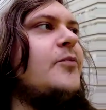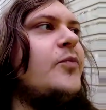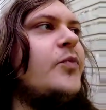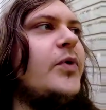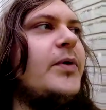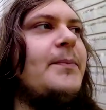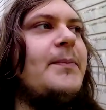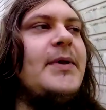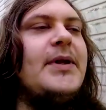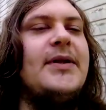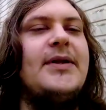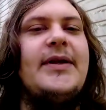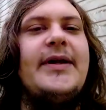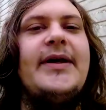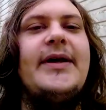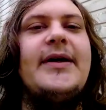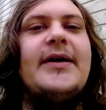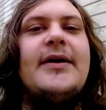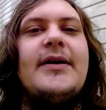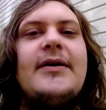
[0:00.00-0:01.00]
would be
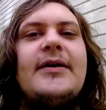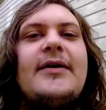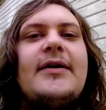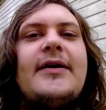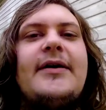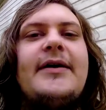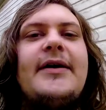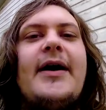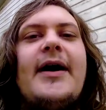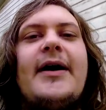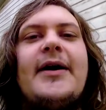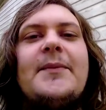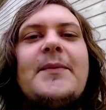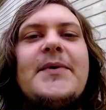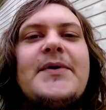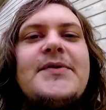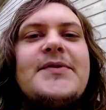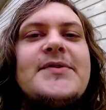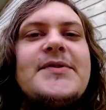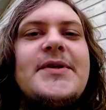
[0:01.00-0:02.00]
like
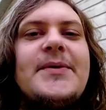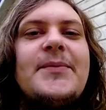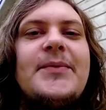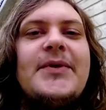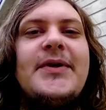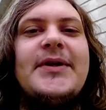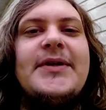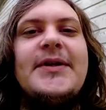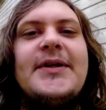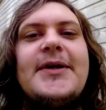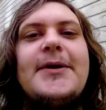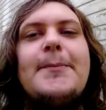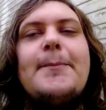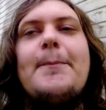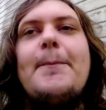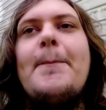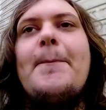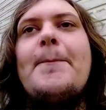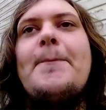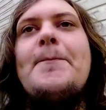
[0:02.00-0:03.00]
anonymous or something like that.
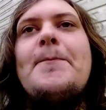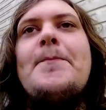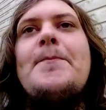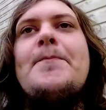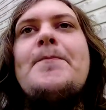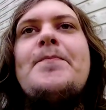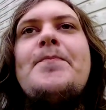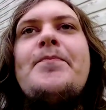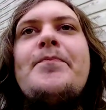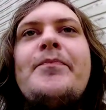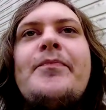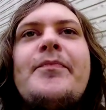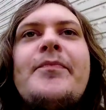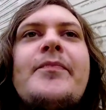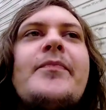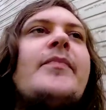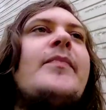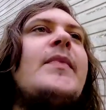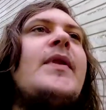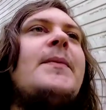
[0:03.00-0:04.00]

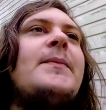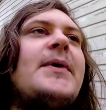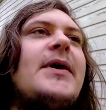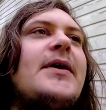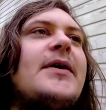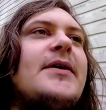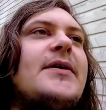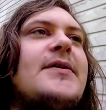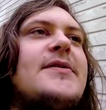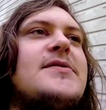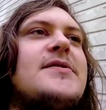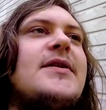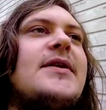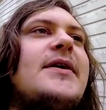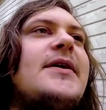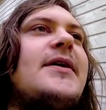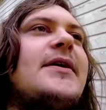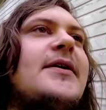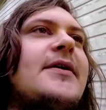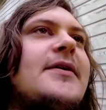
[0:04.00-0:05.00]
Because
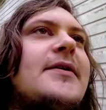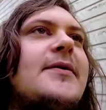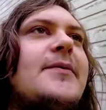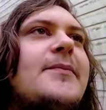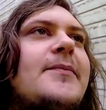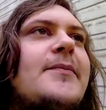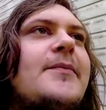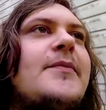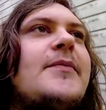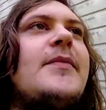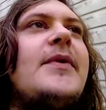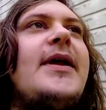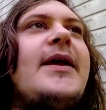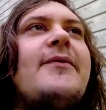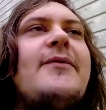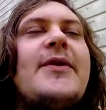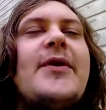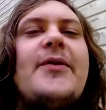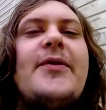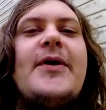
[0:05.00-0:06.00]
like,
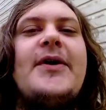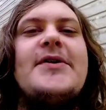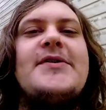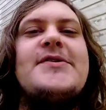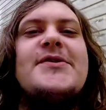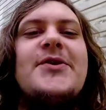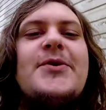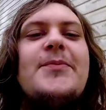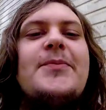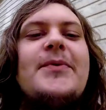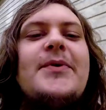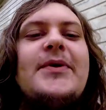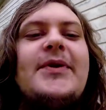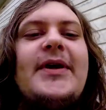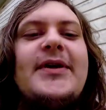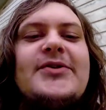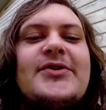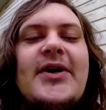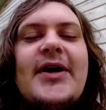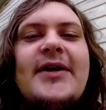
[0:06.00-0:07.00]
even though they're super
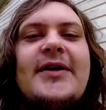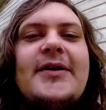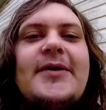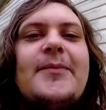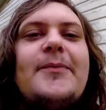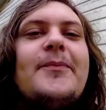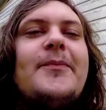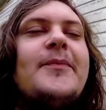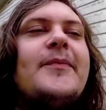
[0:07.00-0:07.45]
like trying to,